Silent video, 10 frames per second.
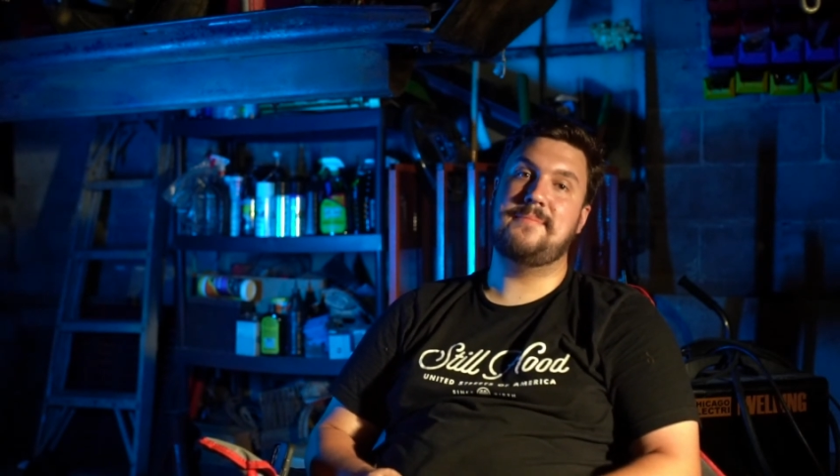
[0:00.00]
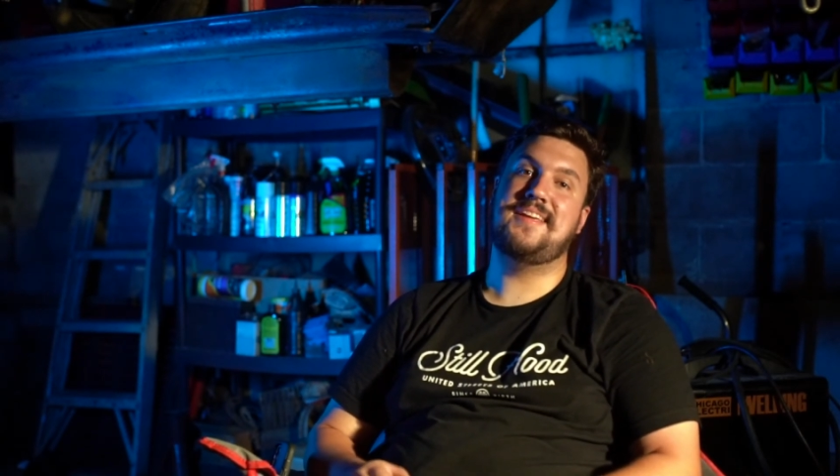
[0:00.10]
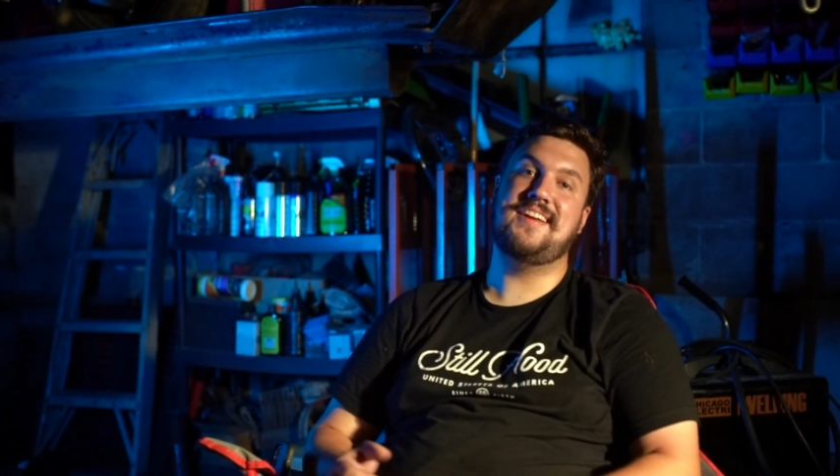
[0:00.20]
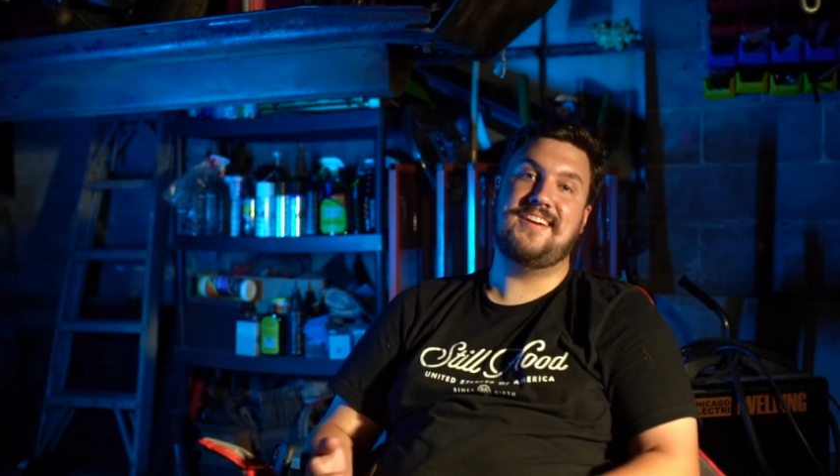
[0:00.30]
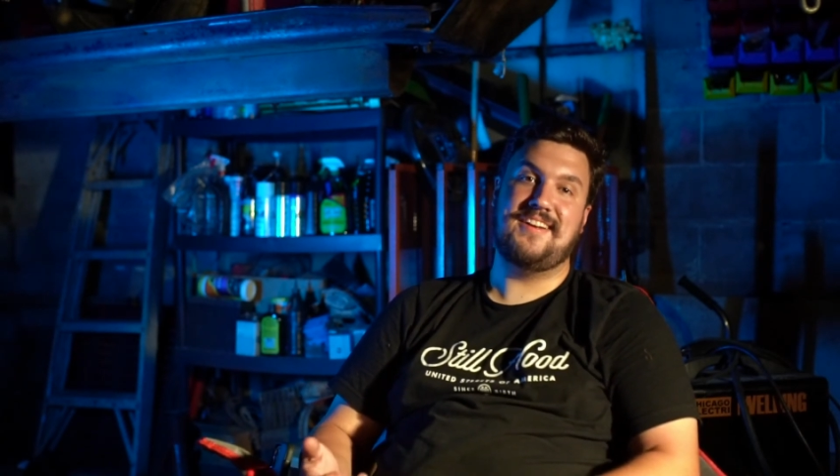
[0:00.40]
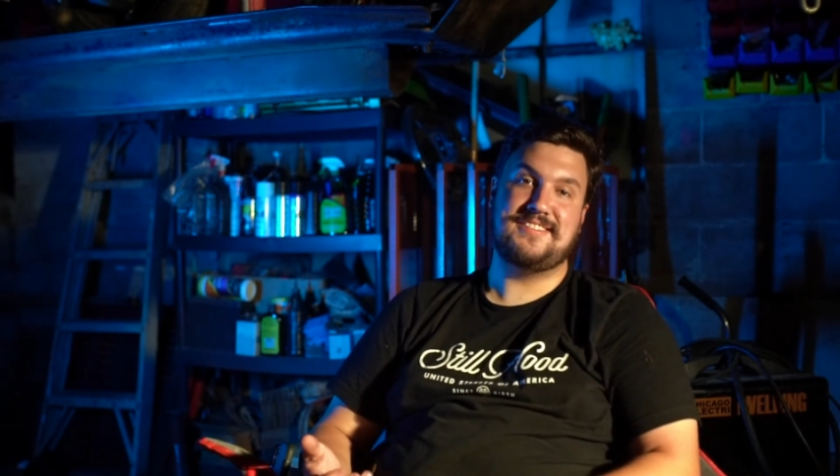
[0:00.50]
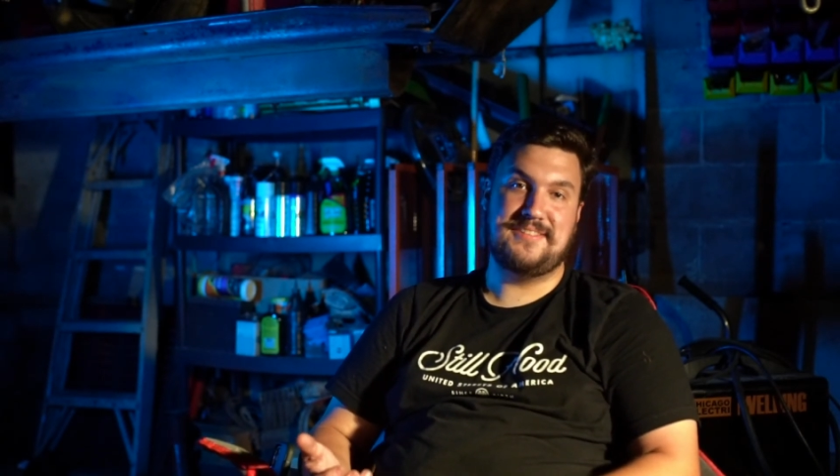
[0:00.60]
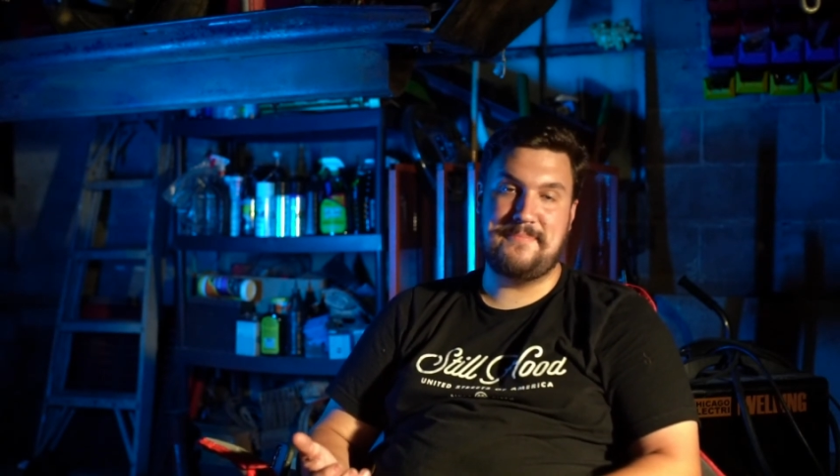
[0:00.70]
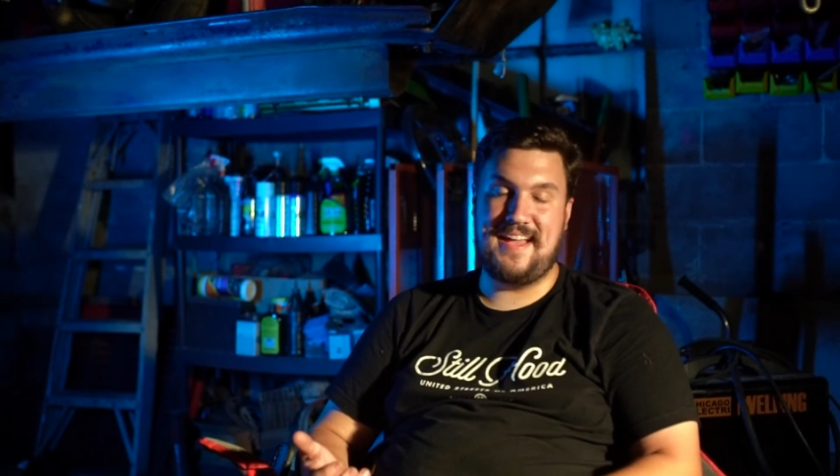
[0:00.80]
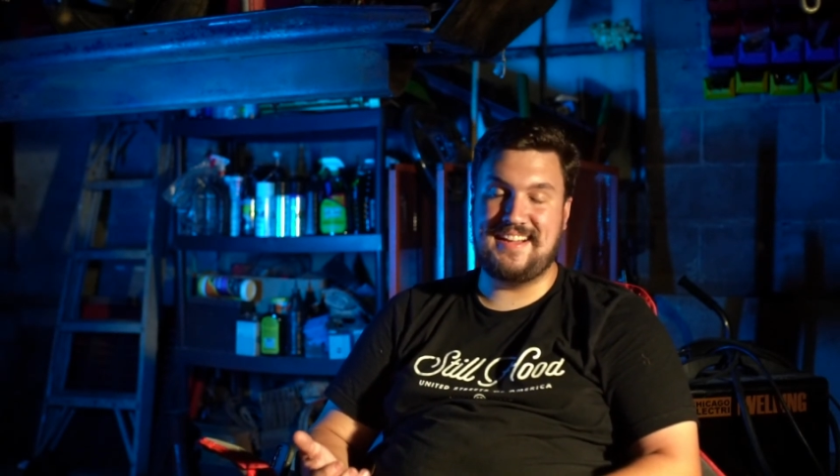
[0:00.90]
here to the
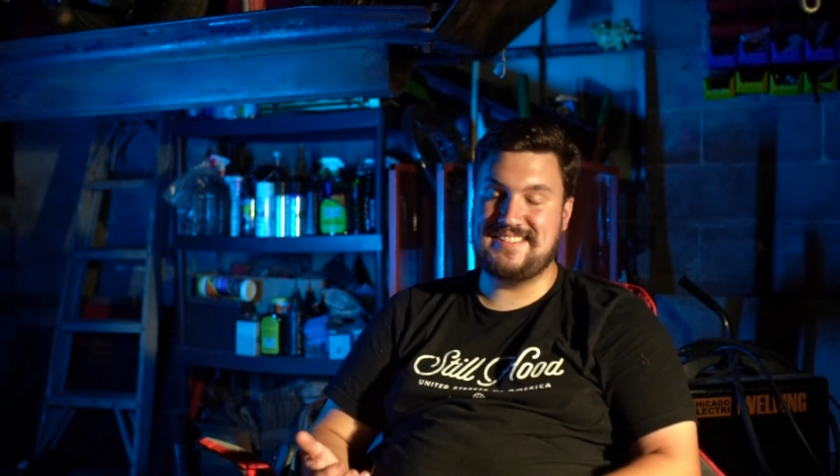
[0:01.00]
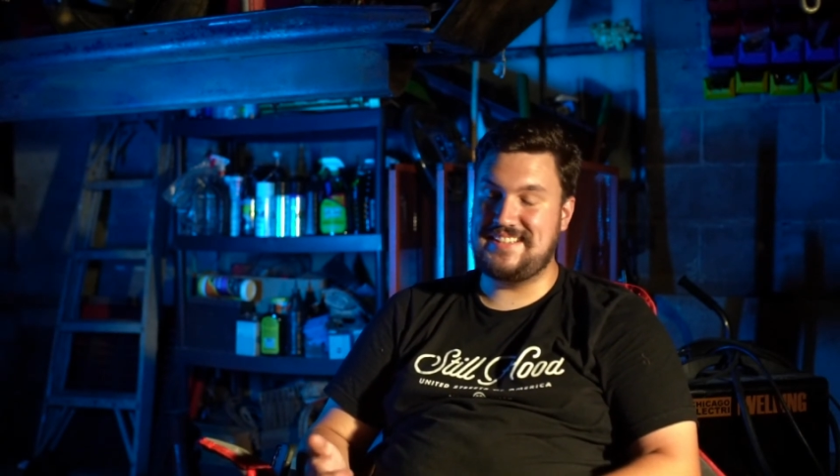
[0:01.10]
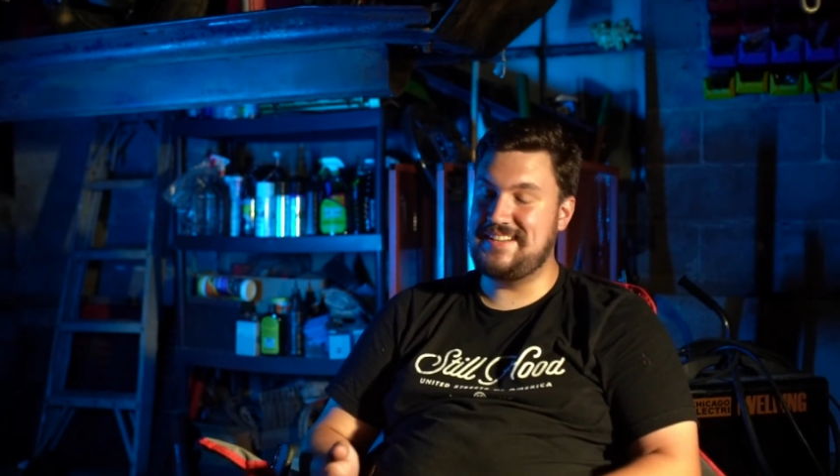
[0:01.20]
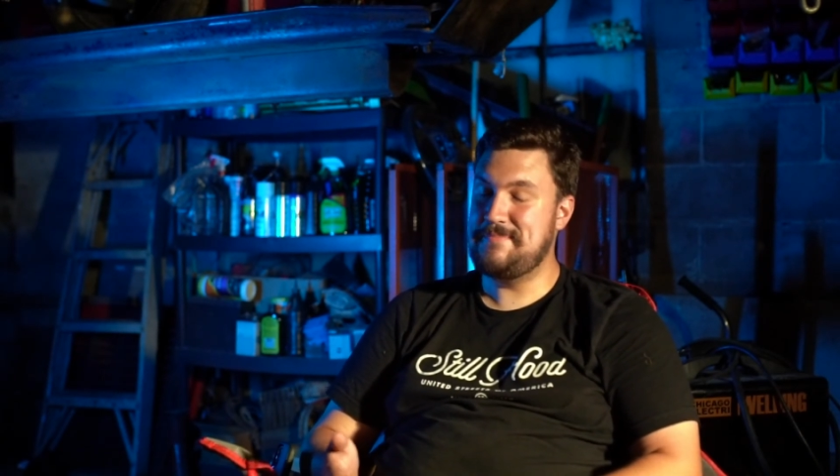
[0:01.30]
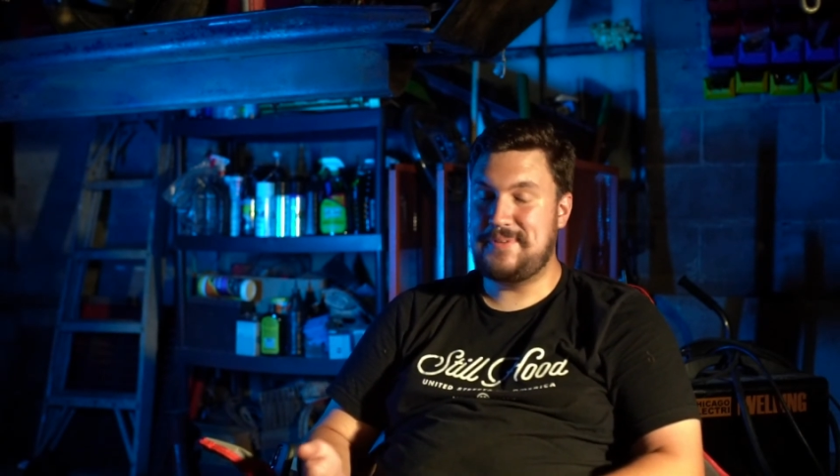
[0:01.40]
magazine,